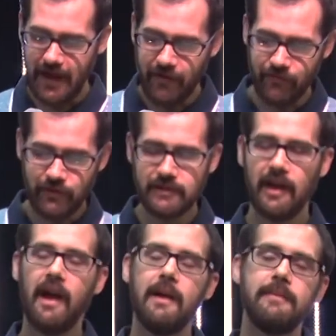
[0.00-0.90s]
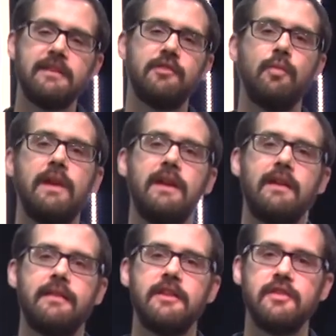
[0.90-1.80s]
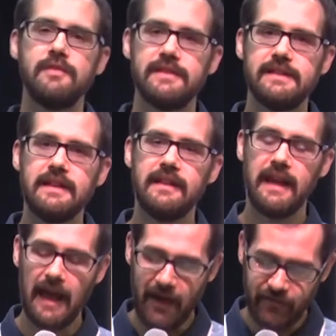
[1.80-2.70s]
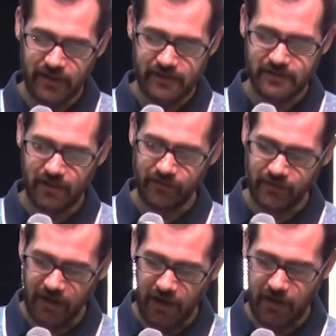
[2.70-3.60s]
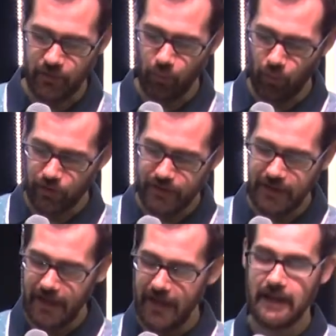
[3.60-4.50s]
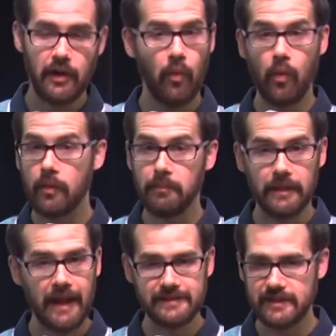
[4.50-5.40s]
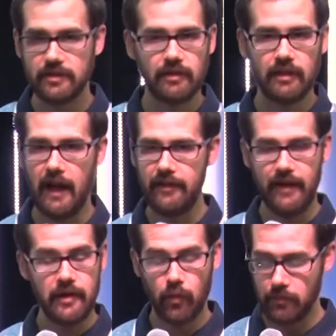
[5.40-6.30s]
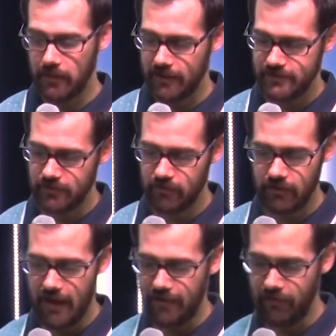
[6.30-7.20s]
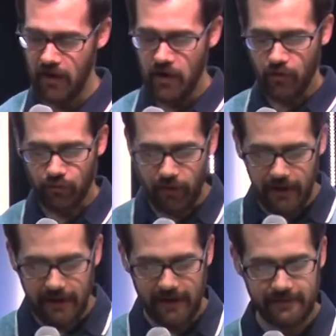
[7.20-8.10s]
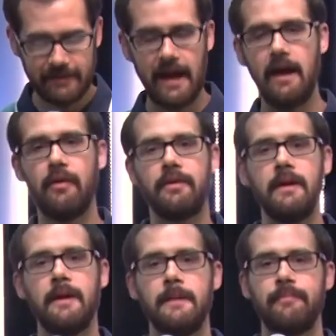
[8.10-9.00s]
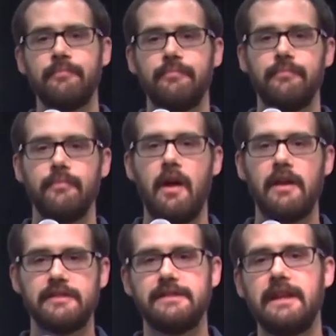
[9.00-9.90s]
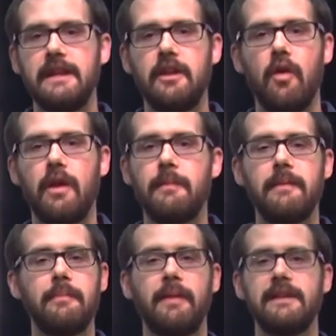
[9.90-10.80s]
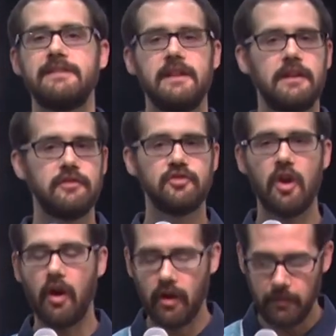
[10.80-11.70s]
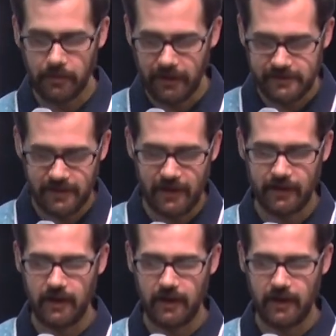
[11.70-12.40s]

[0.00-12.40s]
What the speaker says: Every time this week that you see the evidence of God working in or blessing your life and or blessing your life, write it down on a sticky note and maybe place it in a jar or place it in a